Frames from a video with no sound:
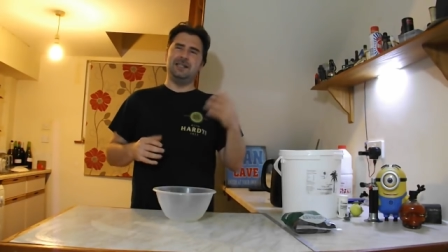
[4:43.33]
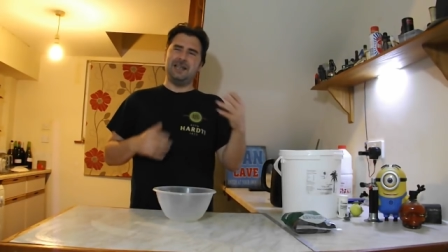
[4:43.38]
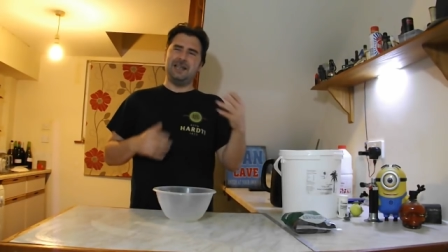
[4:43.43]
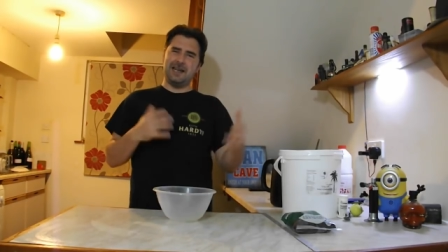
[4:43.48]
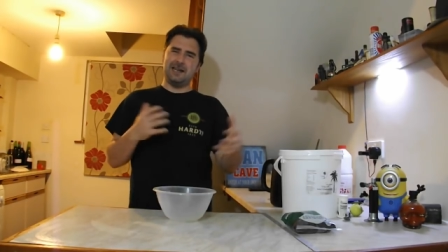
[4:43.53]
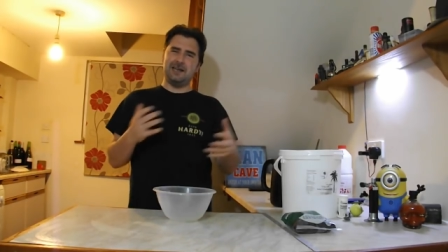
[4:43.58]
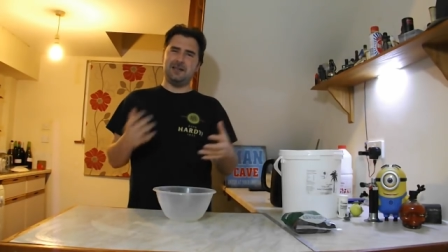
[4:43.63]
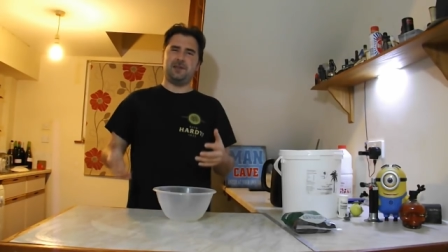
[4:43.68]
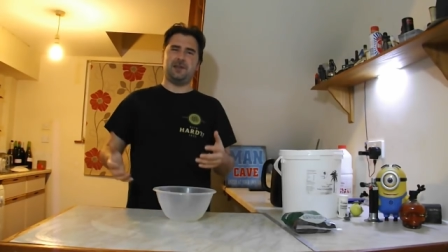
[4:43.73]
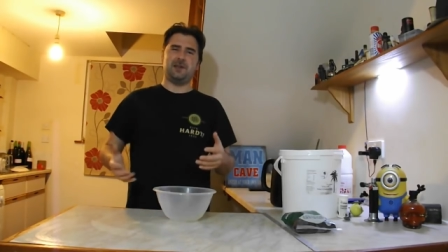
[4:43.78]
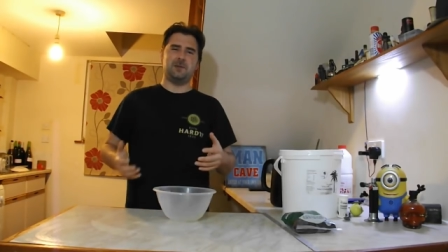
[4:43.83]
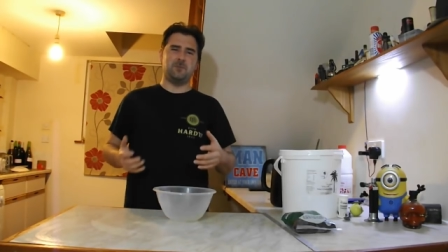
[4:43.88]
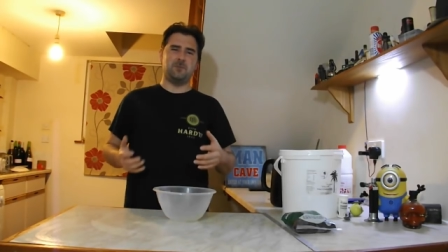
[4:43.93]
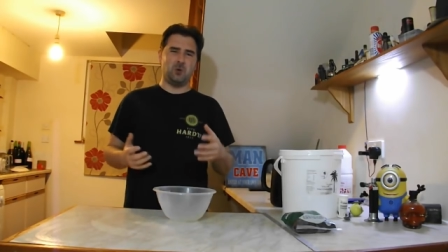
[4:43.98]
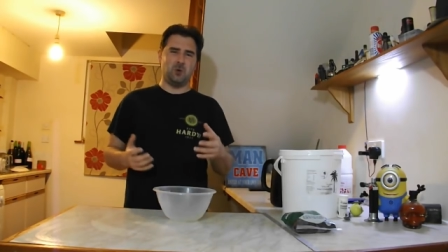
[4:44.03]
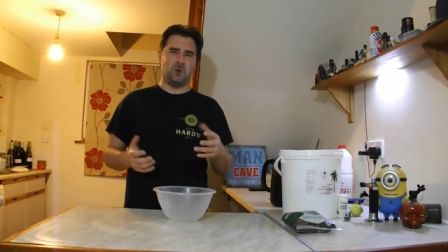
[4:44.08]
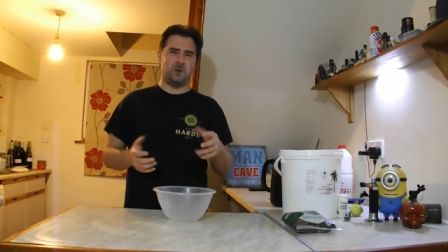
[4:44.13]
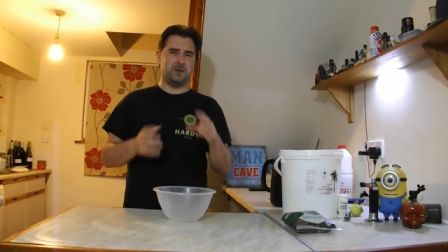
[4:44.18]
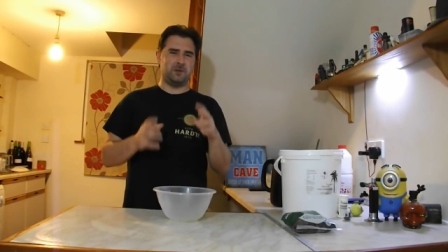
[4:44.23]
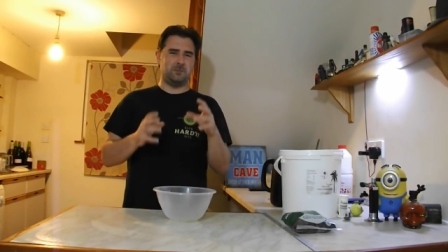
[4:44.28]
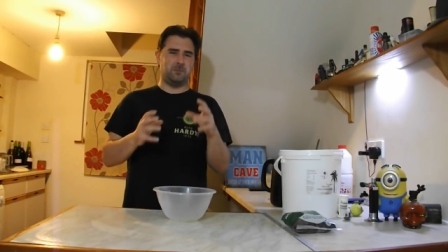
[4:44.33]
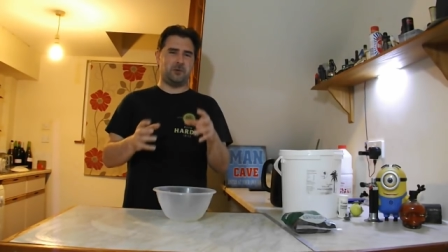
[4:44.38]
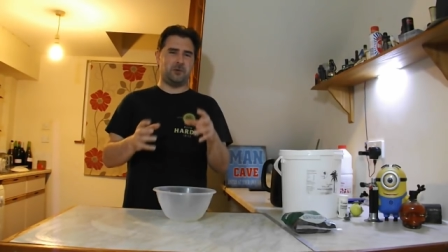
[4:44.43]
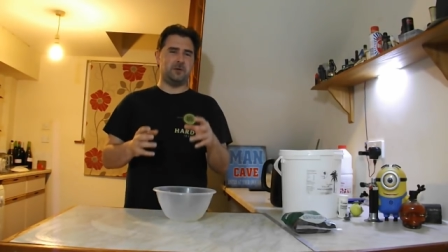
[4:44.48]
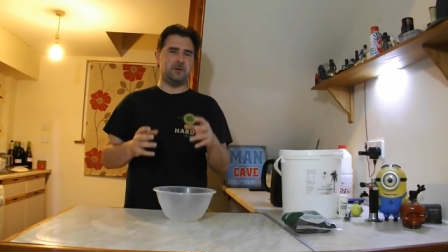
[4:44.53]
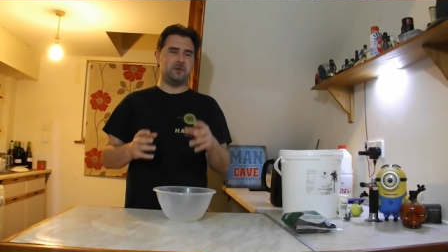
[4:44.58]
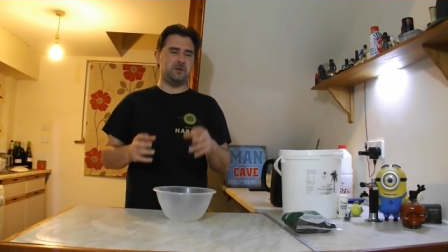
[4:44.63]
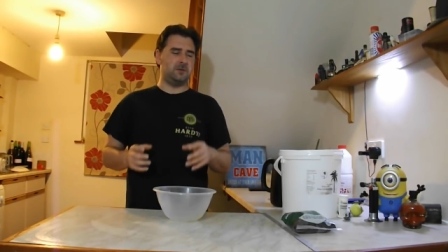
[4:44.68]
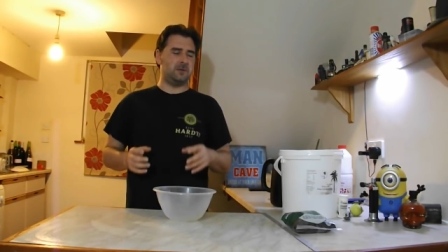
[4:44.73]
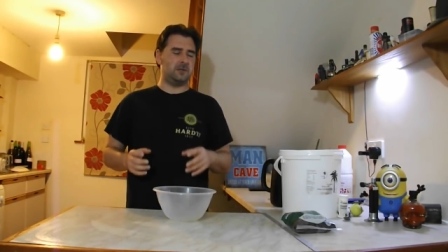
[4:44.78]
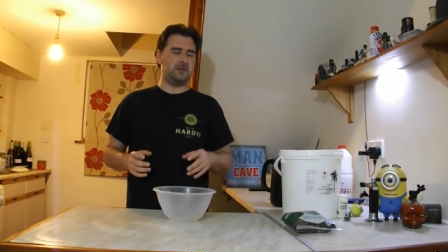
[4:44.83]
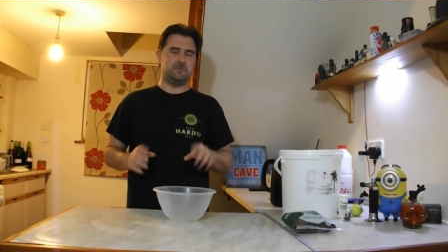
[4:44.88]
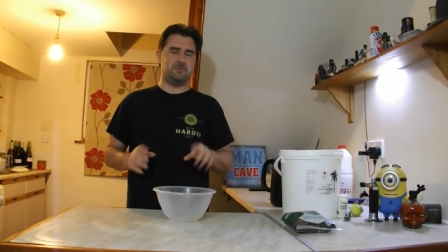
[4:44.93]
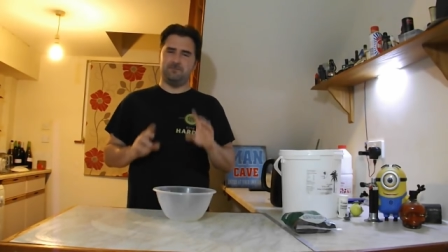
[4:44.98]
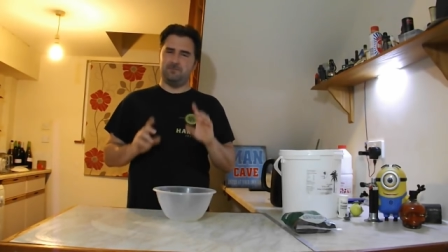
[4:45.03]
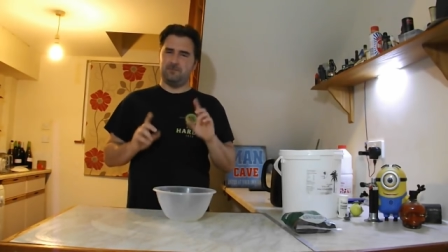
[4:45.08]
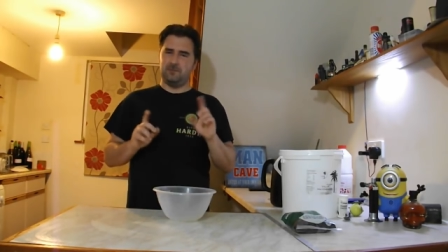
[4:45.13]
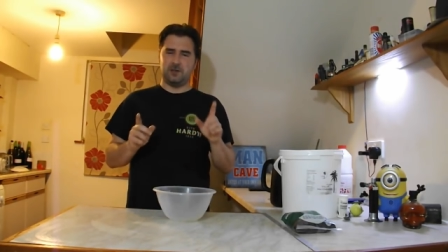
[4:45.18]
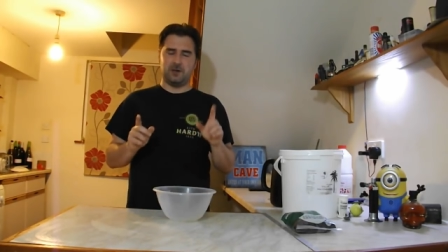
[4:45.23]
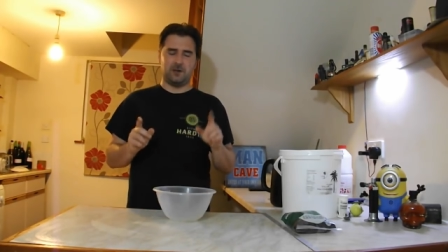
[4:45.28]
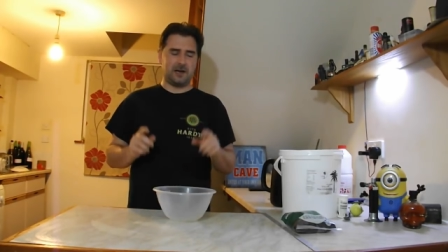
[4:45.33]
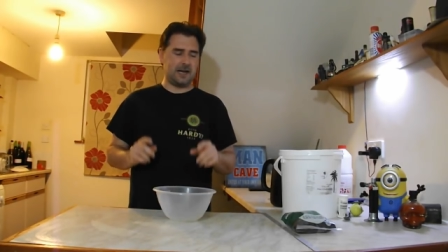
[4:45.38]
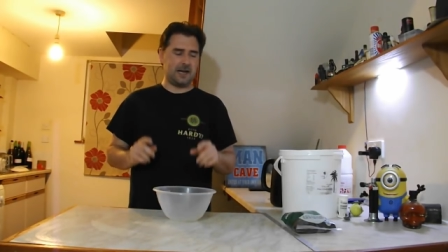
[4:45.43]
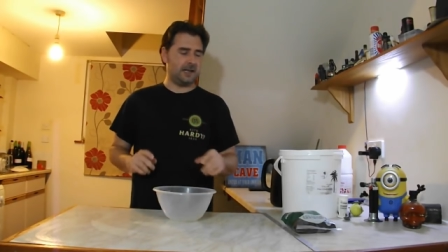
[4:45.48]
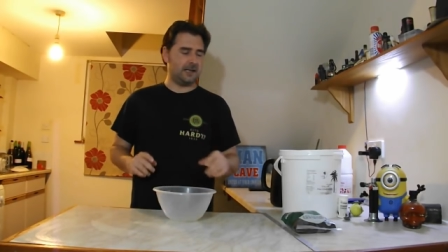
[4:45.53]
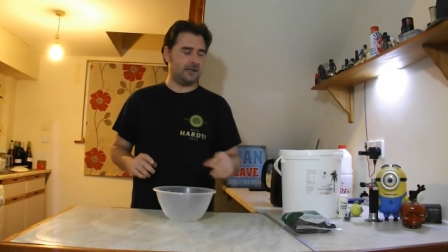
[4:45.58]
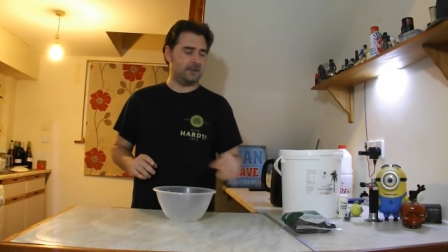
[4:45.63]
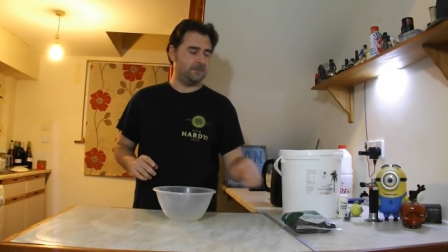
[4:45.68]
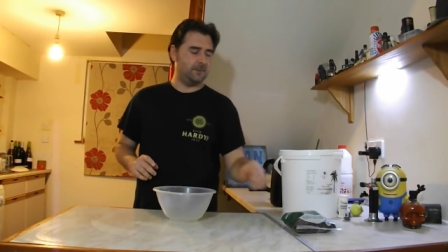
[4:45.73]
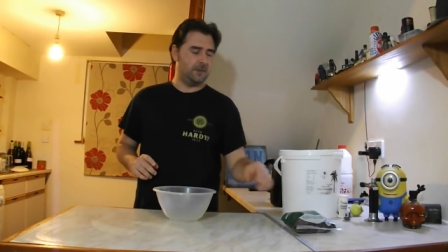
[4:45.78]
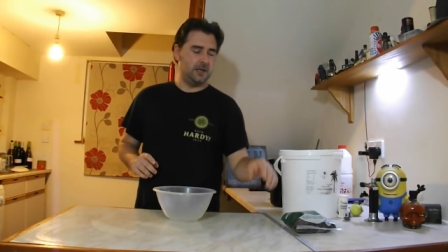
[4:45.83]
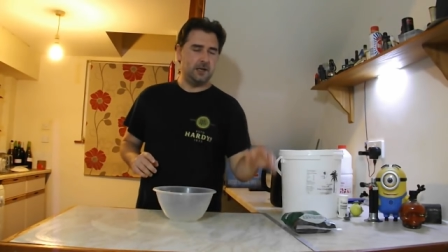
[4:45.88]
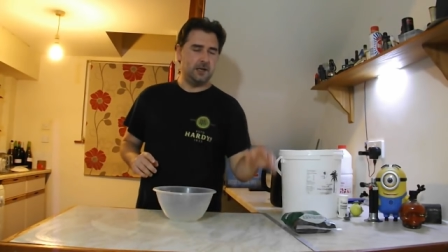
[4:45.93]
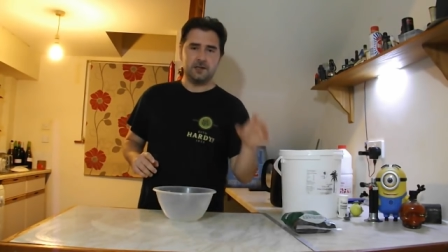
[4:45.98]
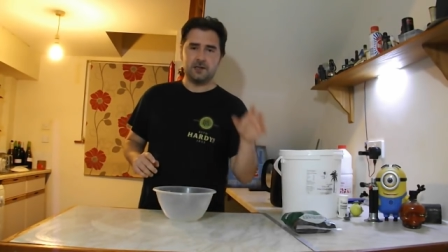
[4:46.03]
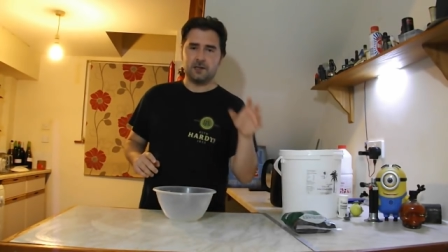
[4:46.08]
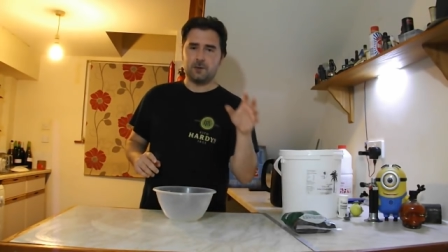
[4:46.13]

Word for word: anything more than bruised, don't add.